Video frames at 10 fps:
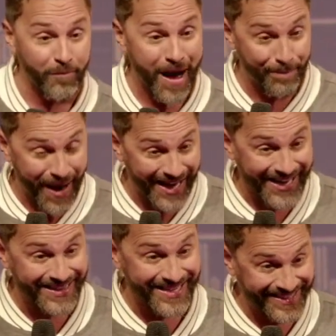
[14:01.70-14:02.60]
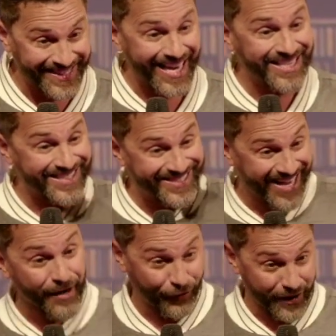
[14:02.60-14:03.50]
for my body at this age is
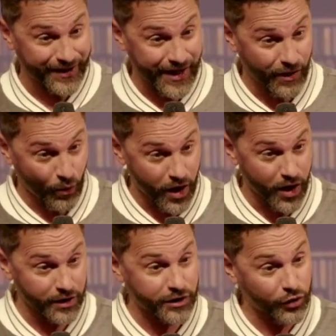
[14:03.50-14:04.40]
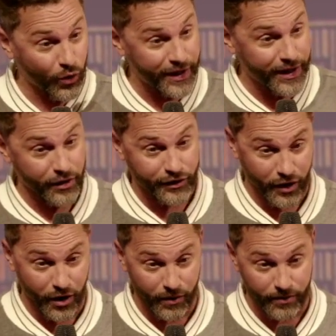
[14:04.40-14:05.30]
different than it was 20 years
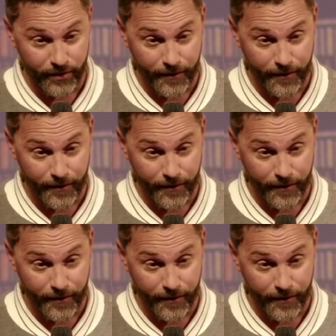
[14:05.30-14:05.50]
ago.